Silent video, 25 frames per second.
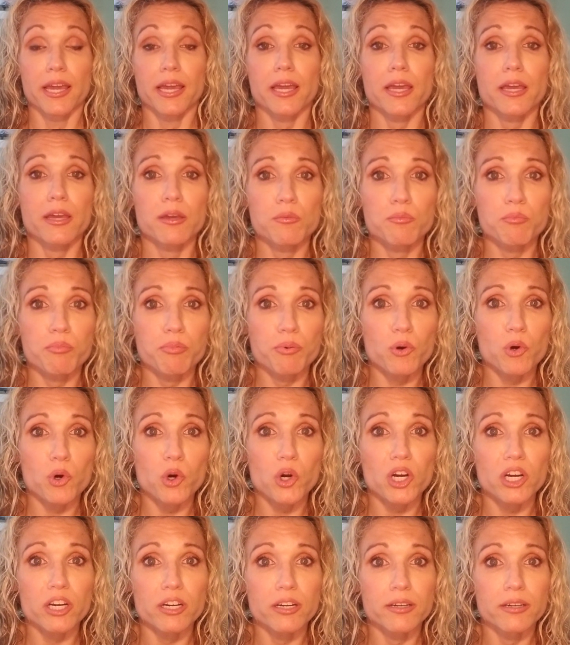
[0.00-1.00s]

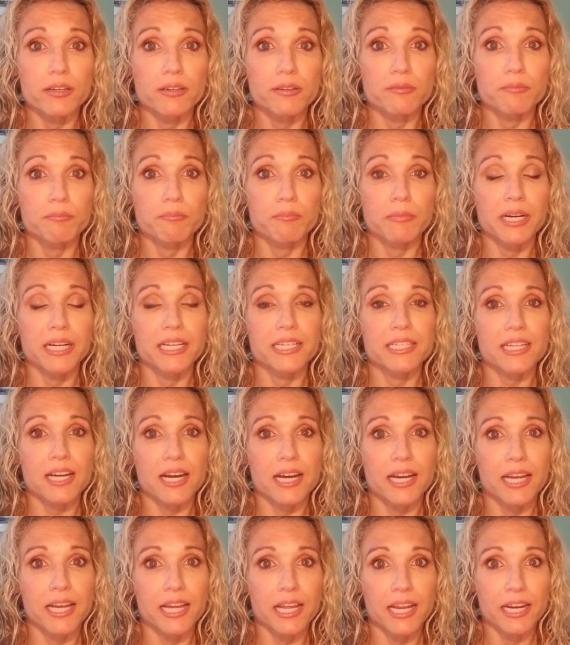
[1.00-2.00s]
important my
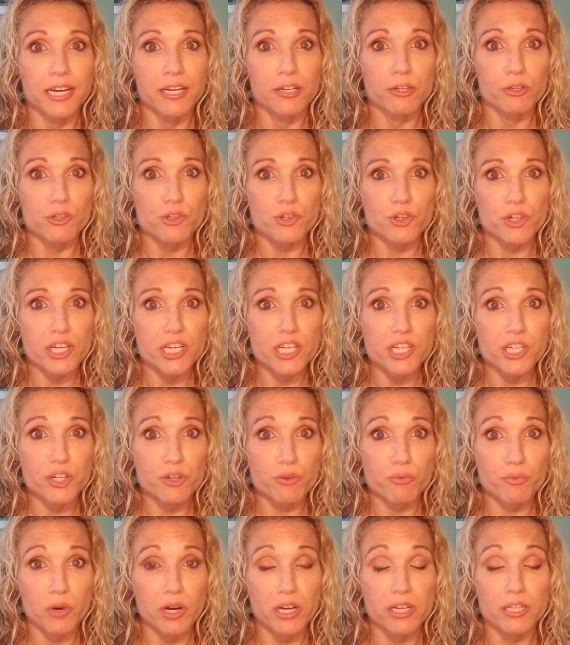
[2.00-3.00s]
diet and
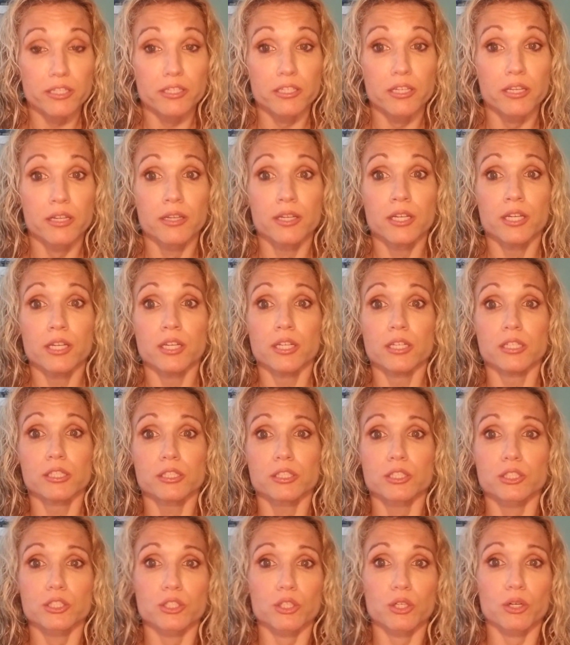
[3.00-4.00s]
nutrition was.
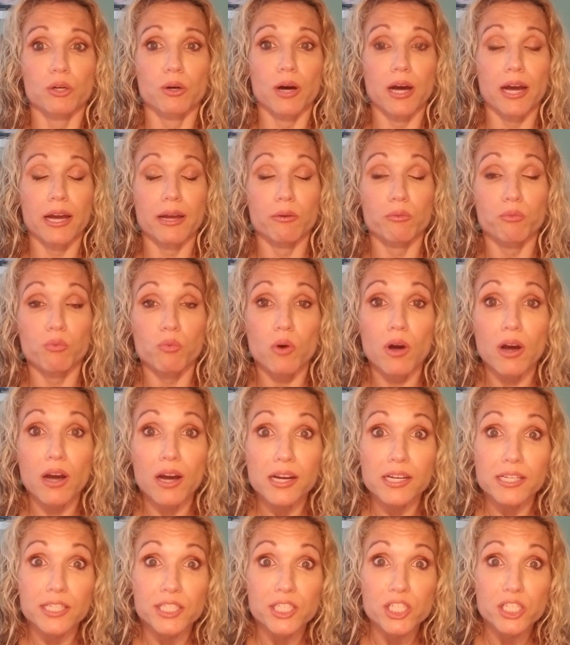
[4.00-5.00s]
So I
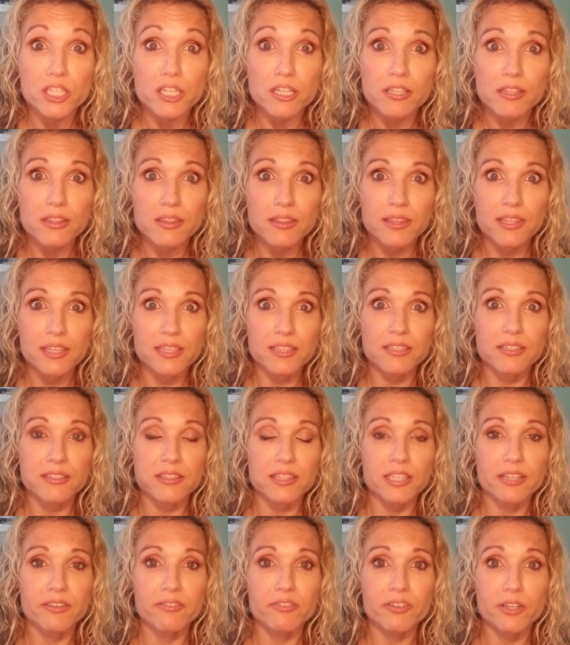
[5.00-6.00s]
watched
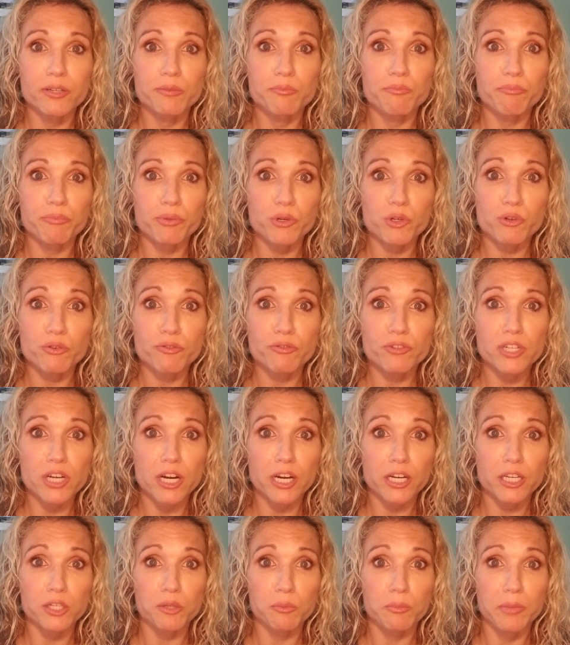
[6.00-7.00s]
this Living Proof
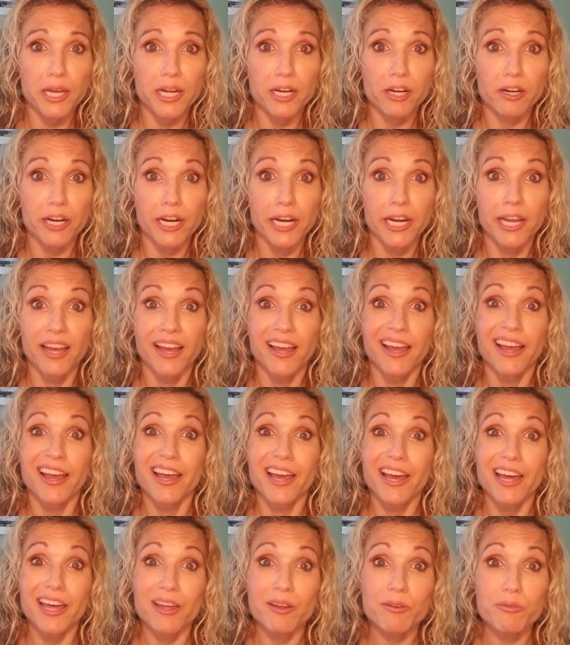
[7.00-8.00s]
documentary.
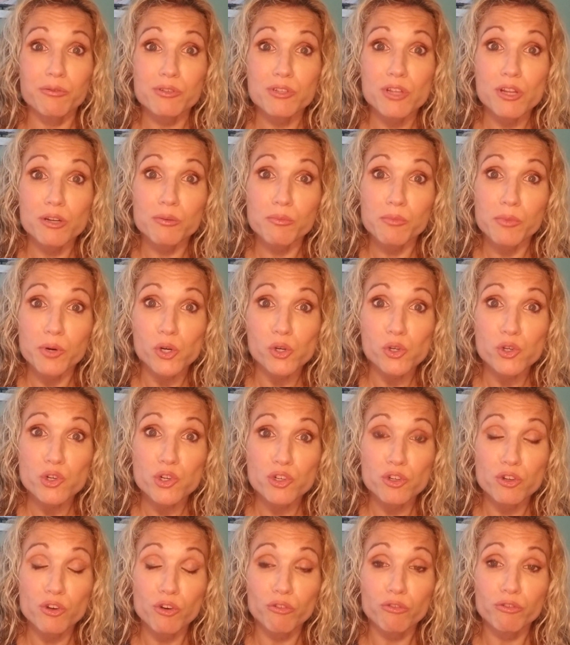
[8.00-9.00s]
It was an
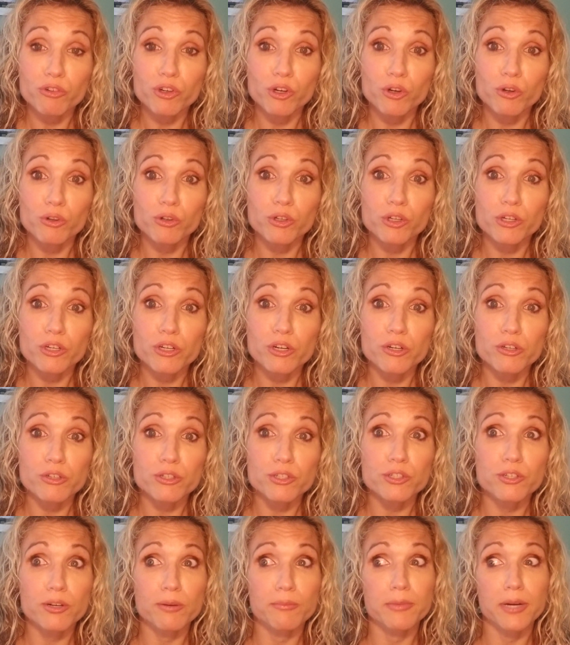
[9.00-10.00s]
emotional roller
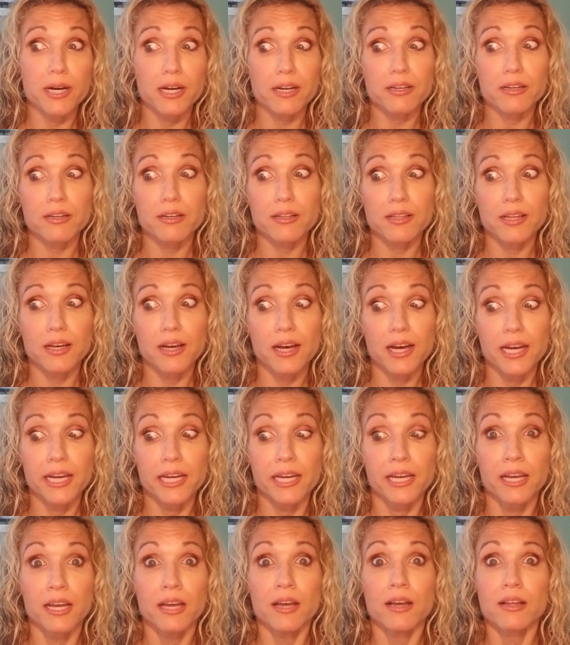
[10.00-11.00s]
coaster, I'm not gonna
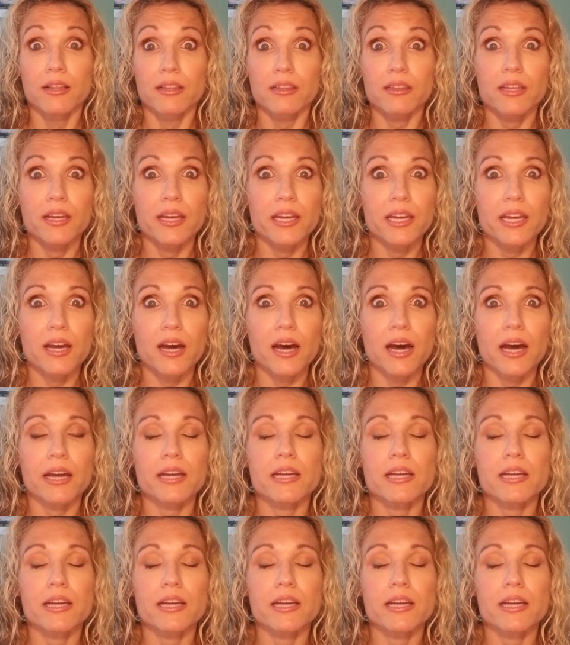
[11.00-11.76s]
lie. Like,